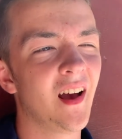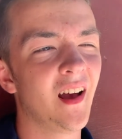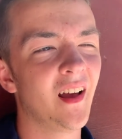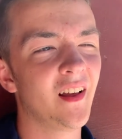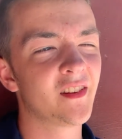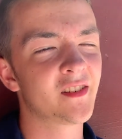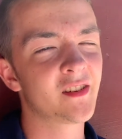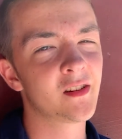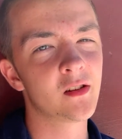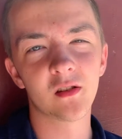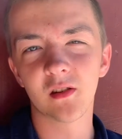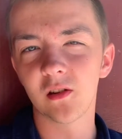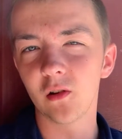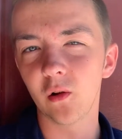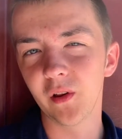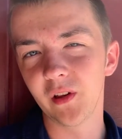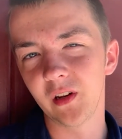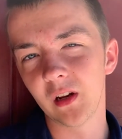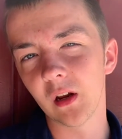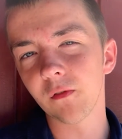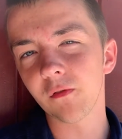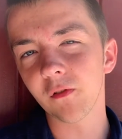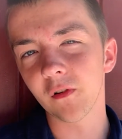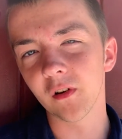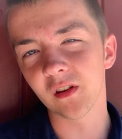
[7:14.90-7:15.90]
since the only
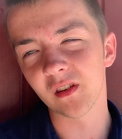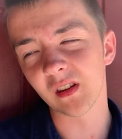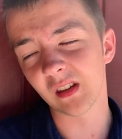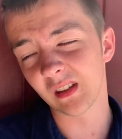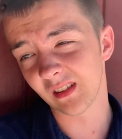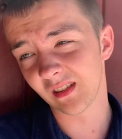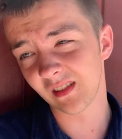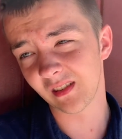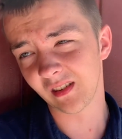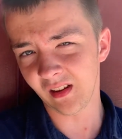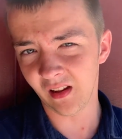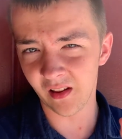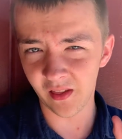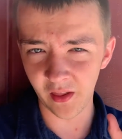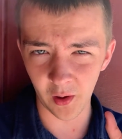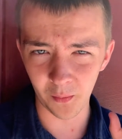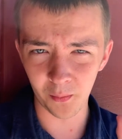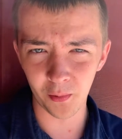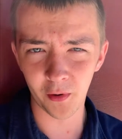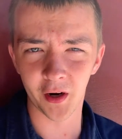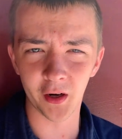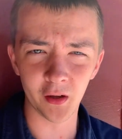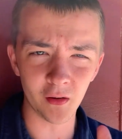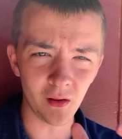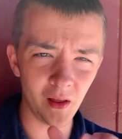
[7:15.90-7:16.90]
difference is their
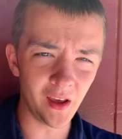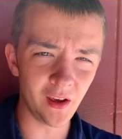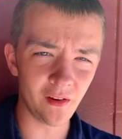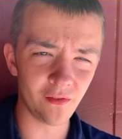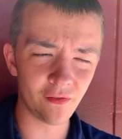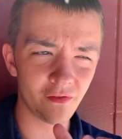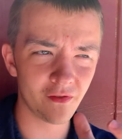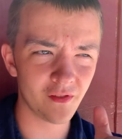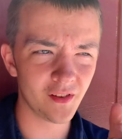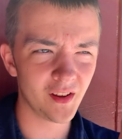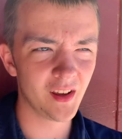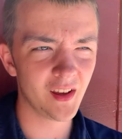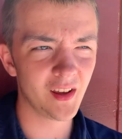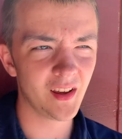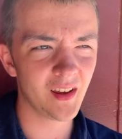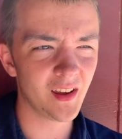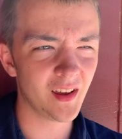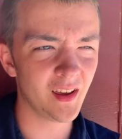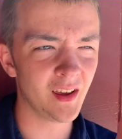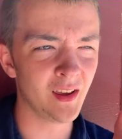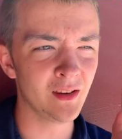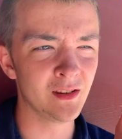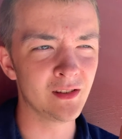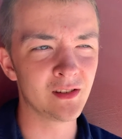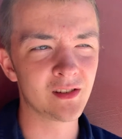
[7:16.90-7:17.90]
prayer life
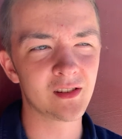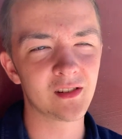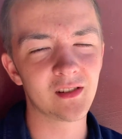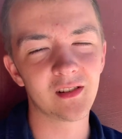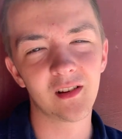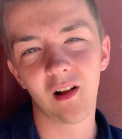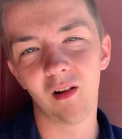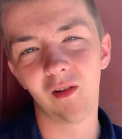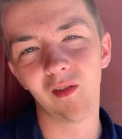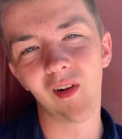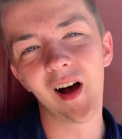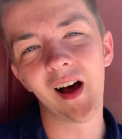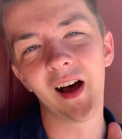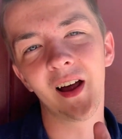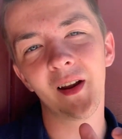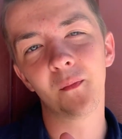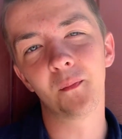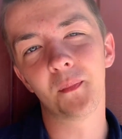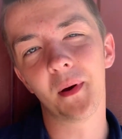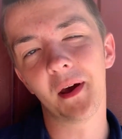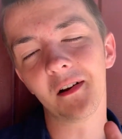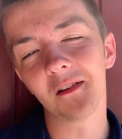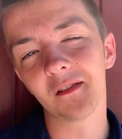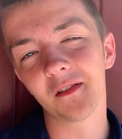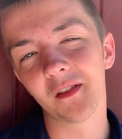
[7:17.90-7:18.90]
is a lot
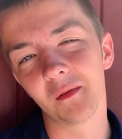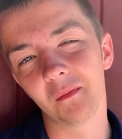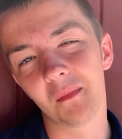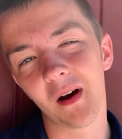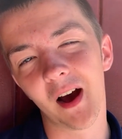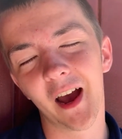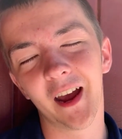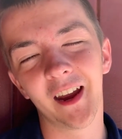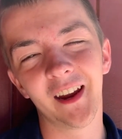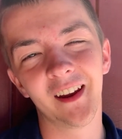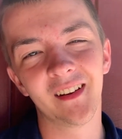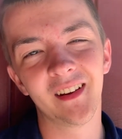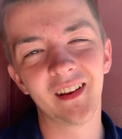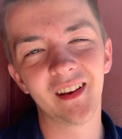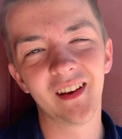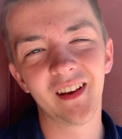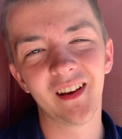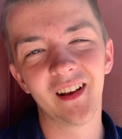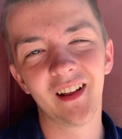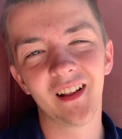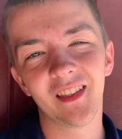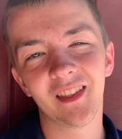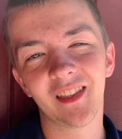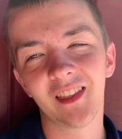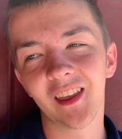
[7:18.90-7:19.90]
better than mine,
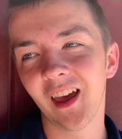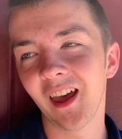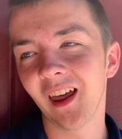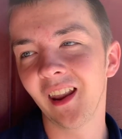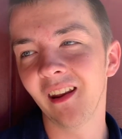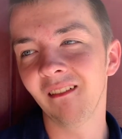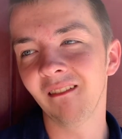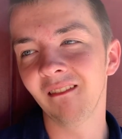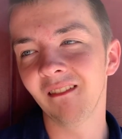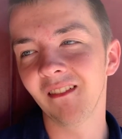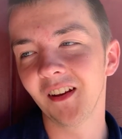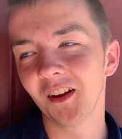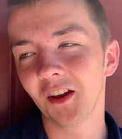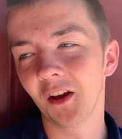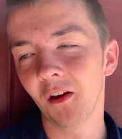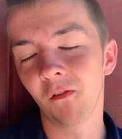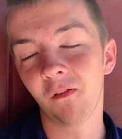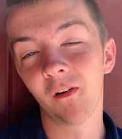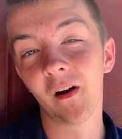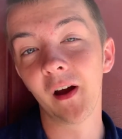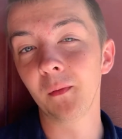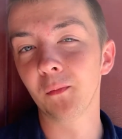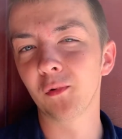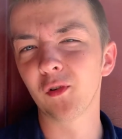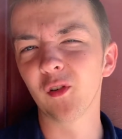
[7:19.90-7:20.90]
then if
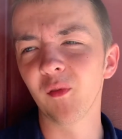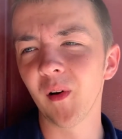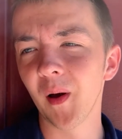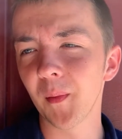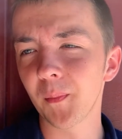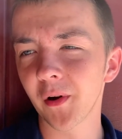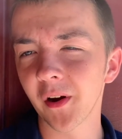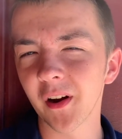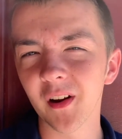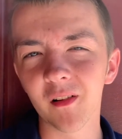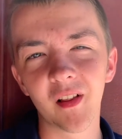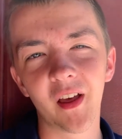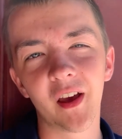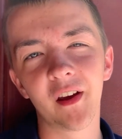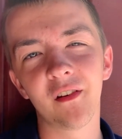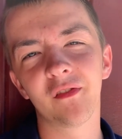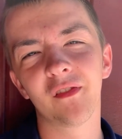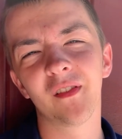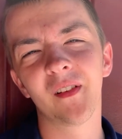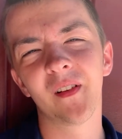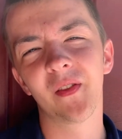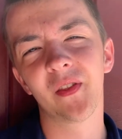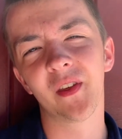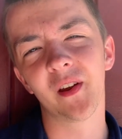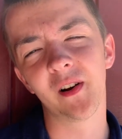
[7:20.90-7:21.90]
I improve my prayer life,
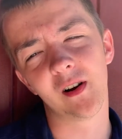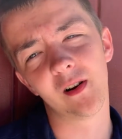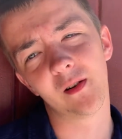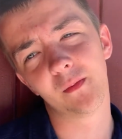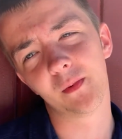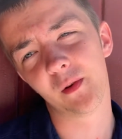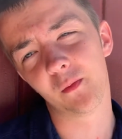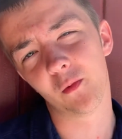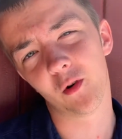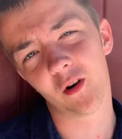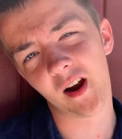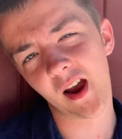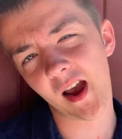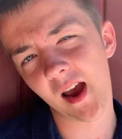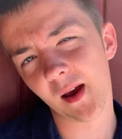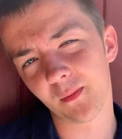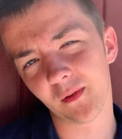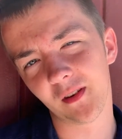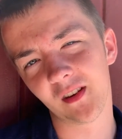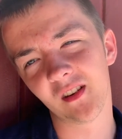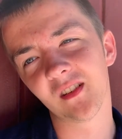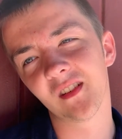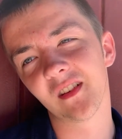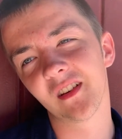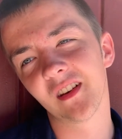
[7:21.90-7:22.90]
then I'll be more happy.